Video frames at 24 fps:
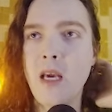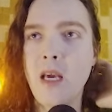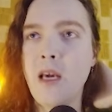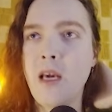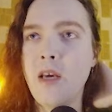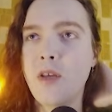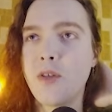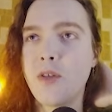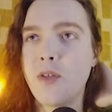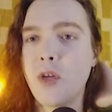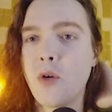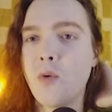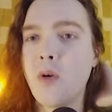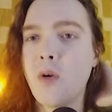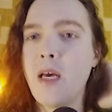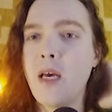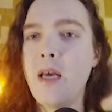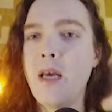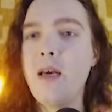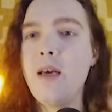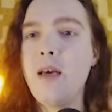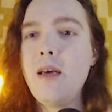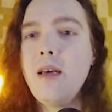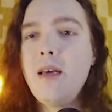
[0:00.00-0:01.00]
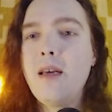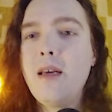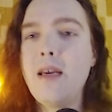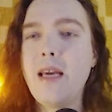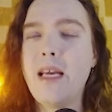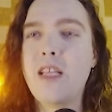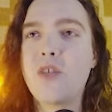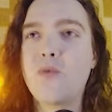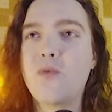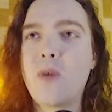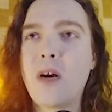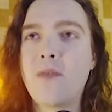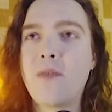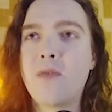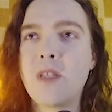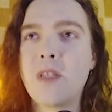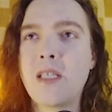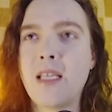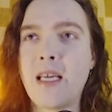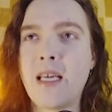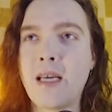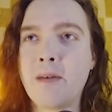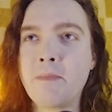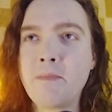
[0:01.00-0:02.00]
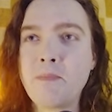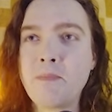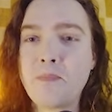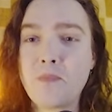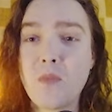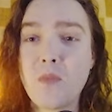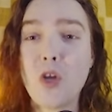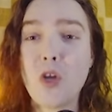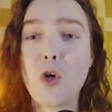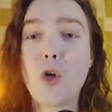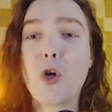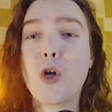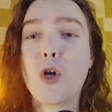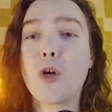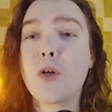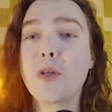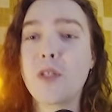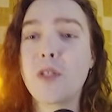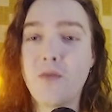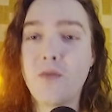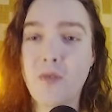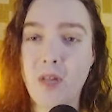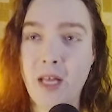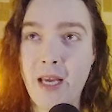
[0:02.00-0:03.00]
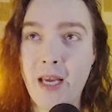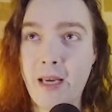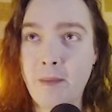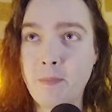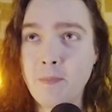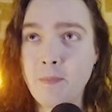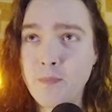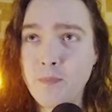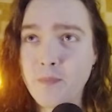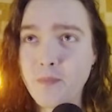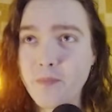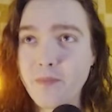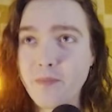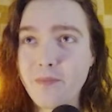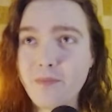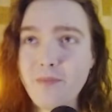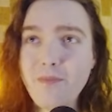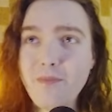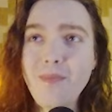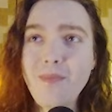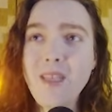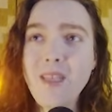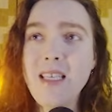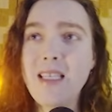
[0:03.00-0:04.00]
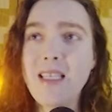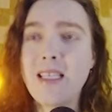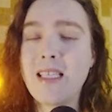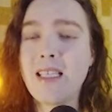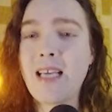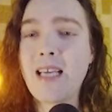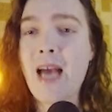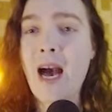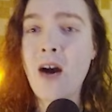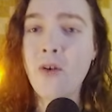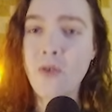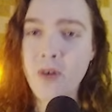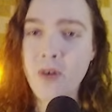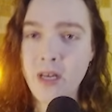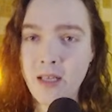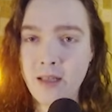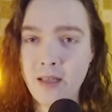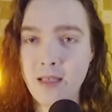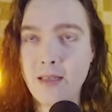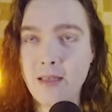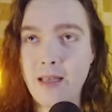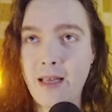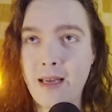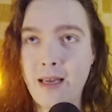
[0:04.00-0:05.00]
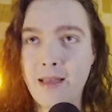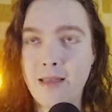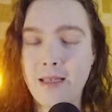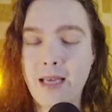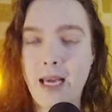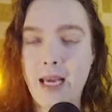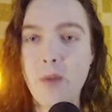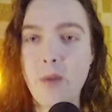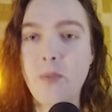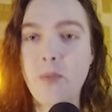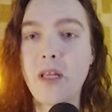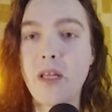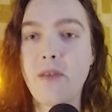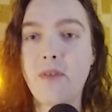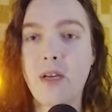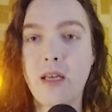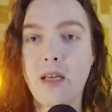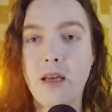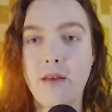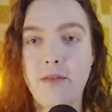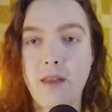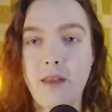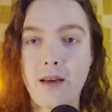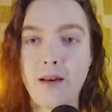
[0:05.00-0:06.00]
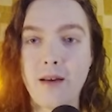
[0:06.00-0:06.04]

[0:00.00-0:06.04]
So it's referencing cursed flame scouring this landscape, leaving nothing